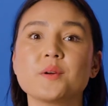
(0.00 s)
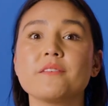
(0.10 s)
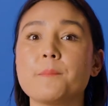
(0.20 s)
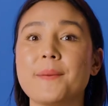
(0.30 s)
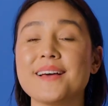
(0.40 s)
is one
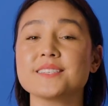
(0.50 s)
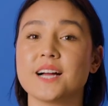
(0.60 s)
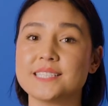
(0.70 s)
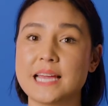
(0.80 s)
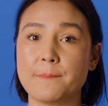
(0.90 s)
of the best
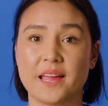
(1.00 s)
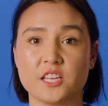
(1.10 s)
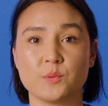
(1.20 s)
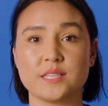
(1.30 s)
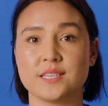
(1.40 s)
content
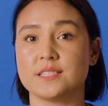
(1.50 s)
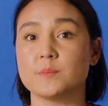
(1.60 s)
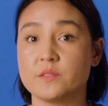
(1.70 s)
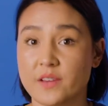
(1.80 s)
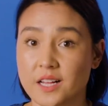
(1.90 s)
management
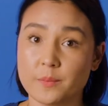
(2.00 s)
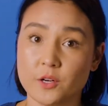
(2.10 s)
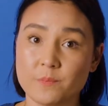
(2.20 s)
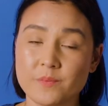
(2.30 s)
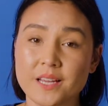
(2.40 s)
systems
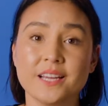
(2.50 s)
available.